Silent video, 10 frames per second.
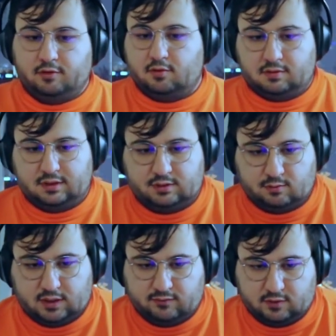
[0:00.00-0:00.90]
You don't need
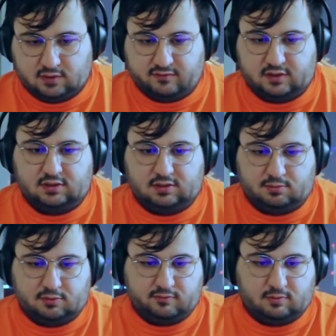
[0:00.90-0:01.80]
to wait for the
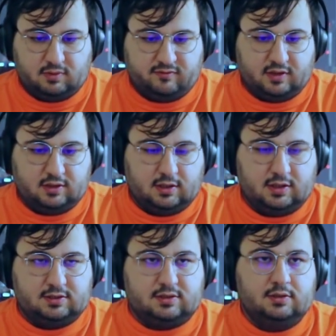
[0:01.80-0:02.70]
validity proof to be
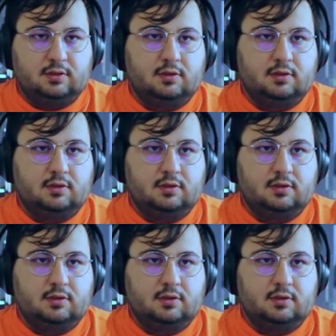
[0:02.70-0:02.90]
finalized.